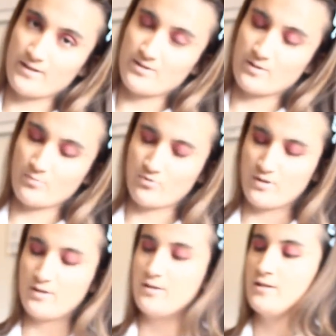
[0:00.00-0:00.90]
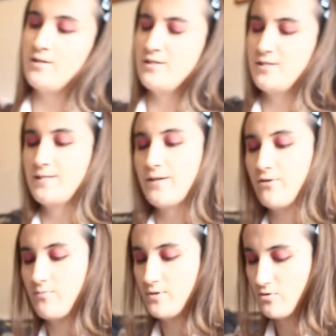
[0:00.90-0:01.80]
shimmery, so I'll
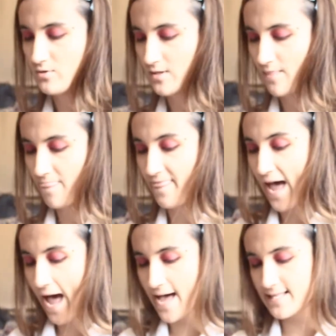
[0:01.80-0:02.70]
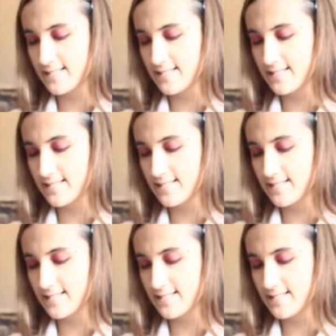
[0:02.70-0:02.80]
be using that.